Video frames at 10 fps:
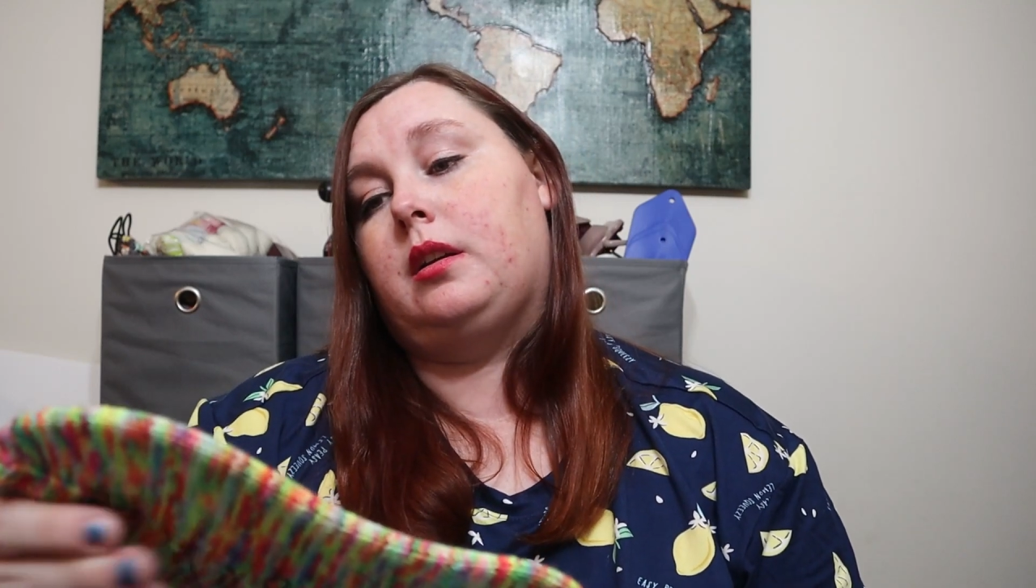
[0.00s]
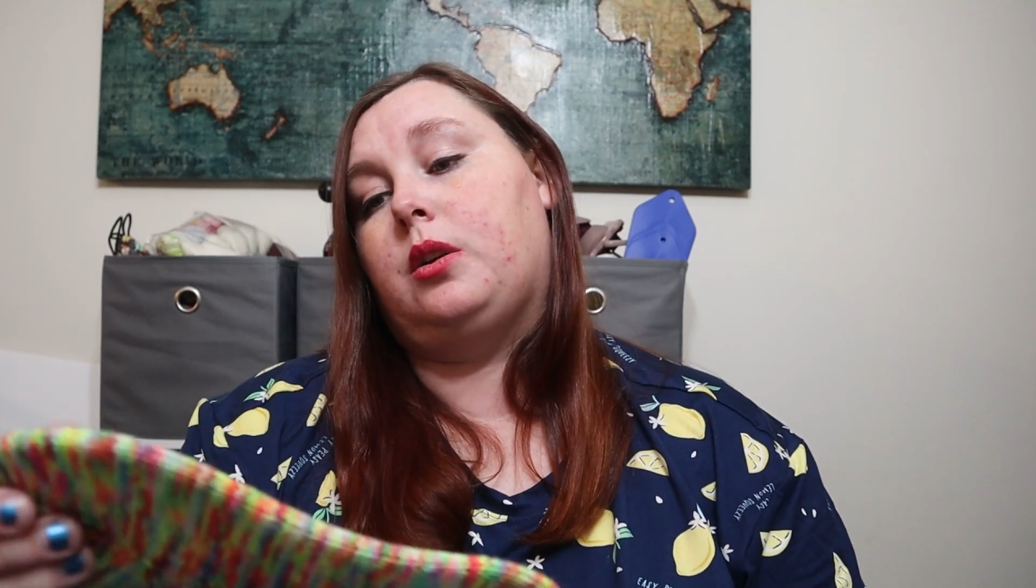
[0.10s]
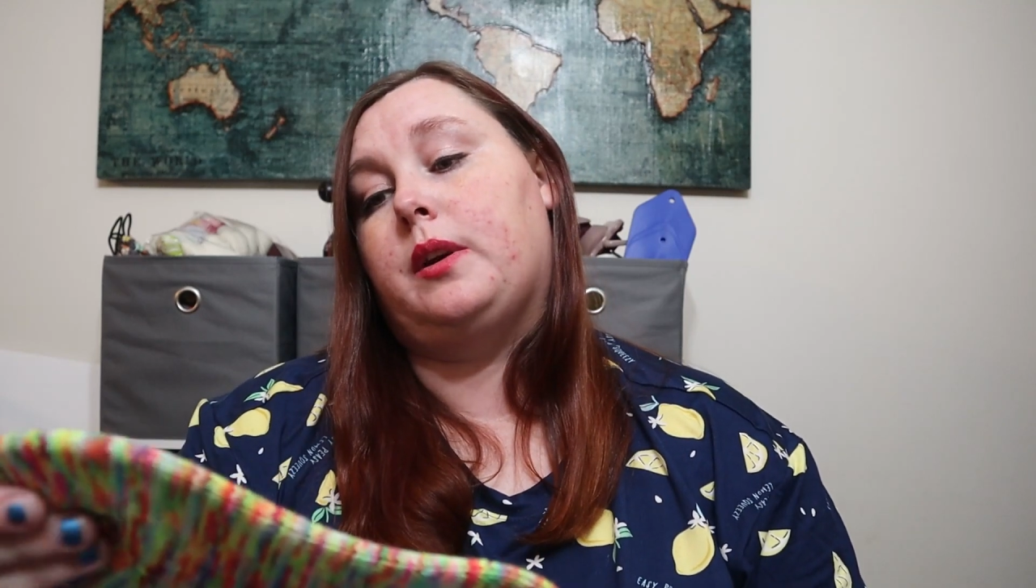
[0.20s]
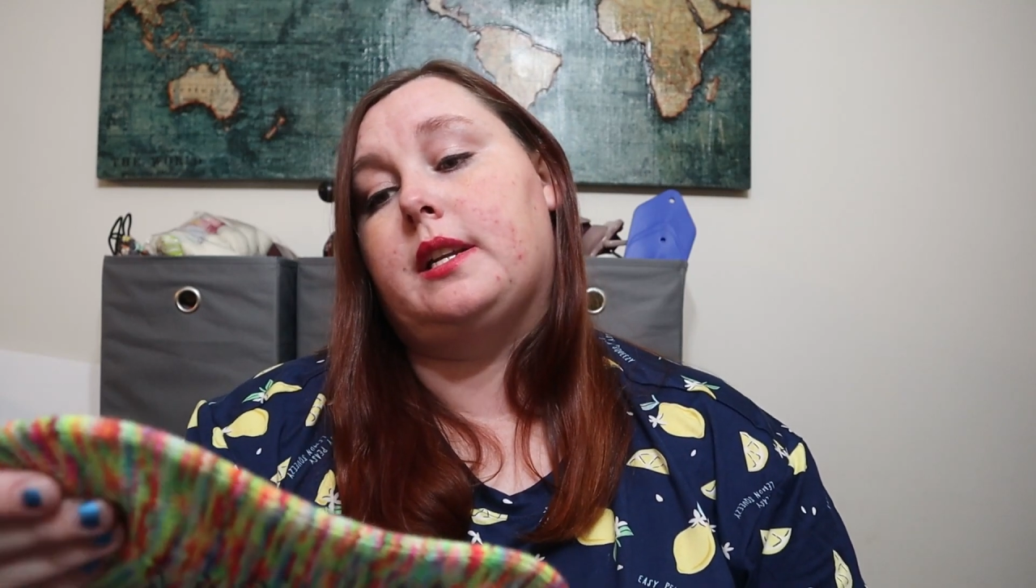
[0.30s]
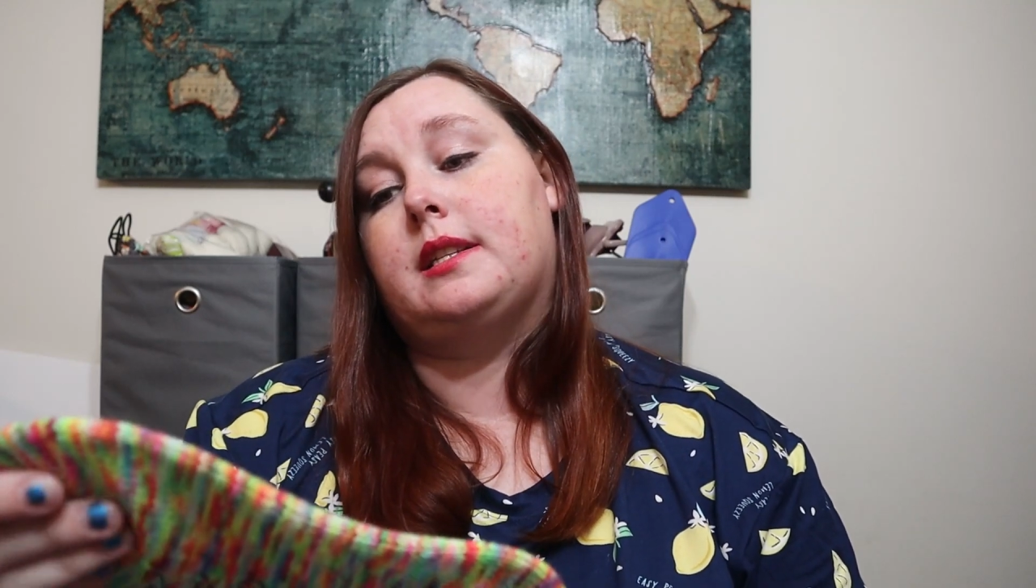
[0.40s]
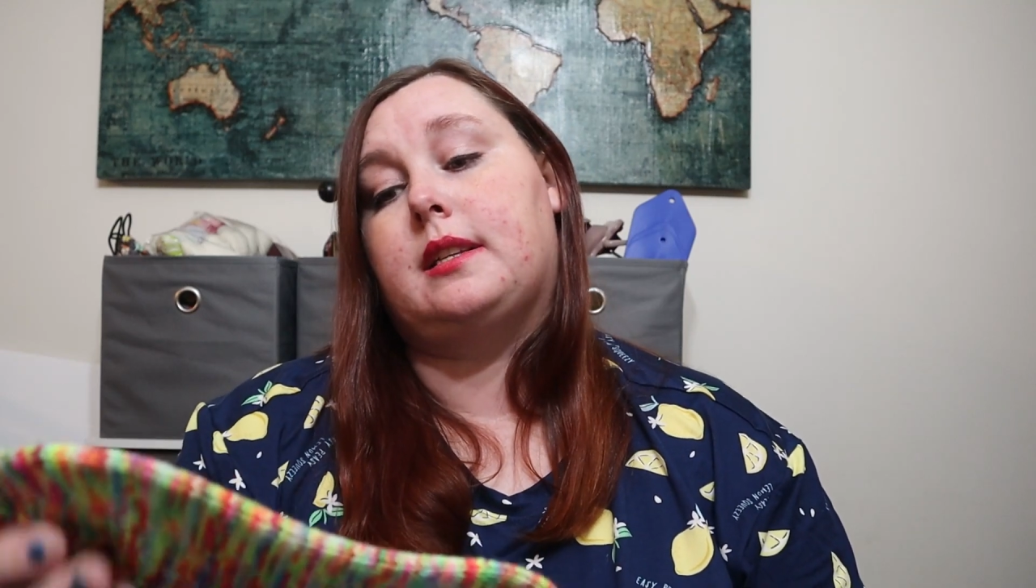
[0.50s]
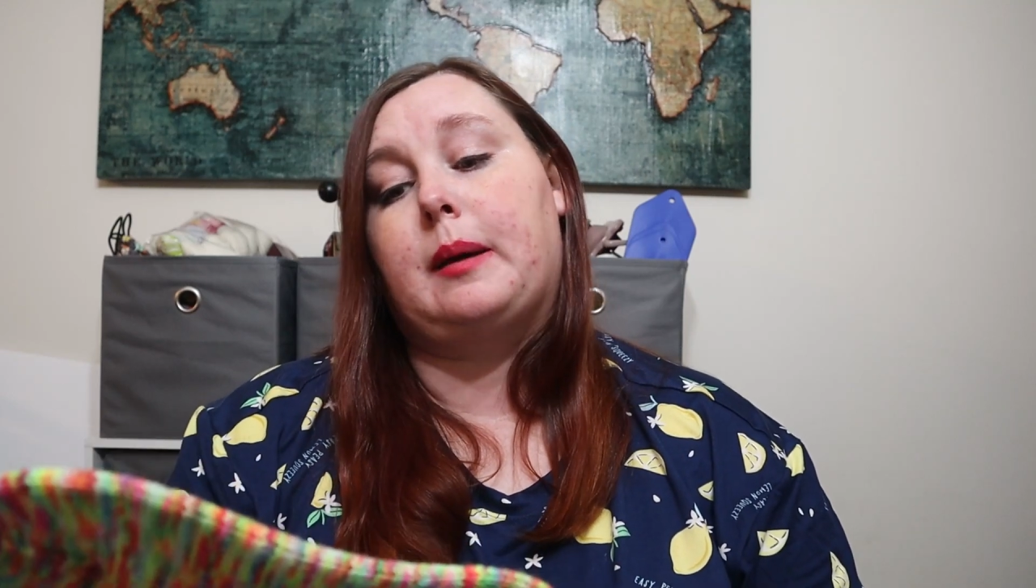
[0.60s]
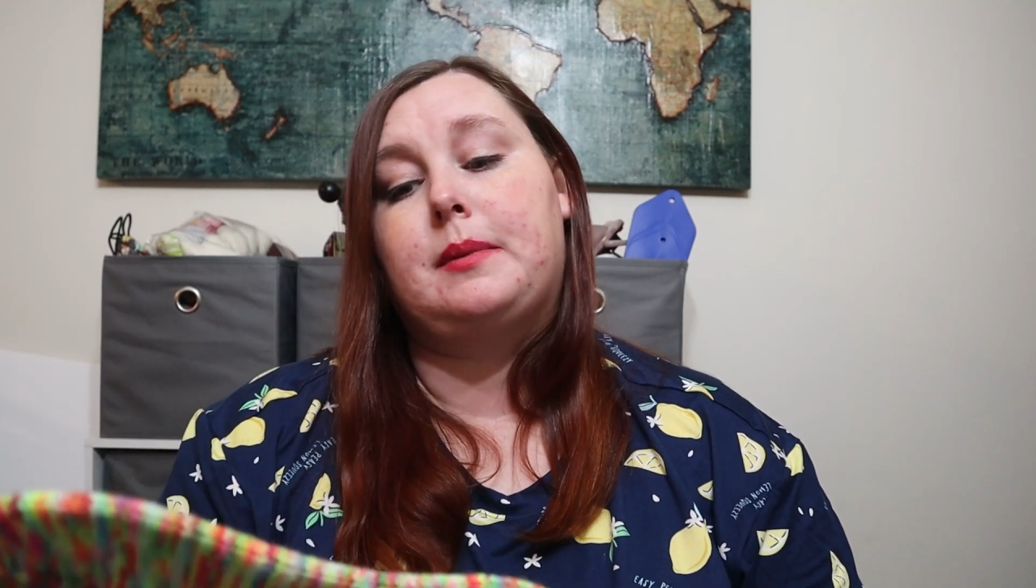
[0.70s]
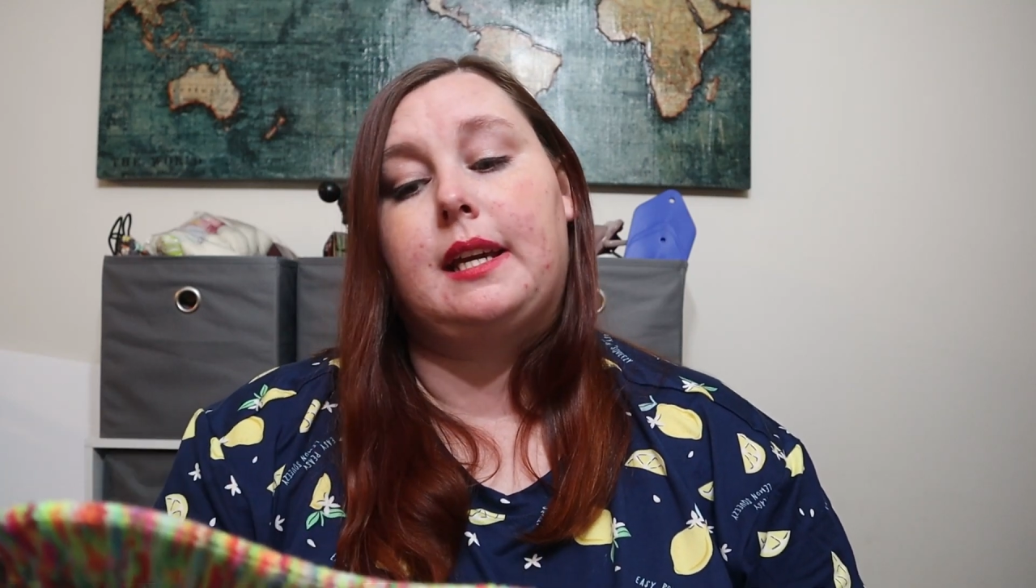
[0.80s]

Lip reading: to stop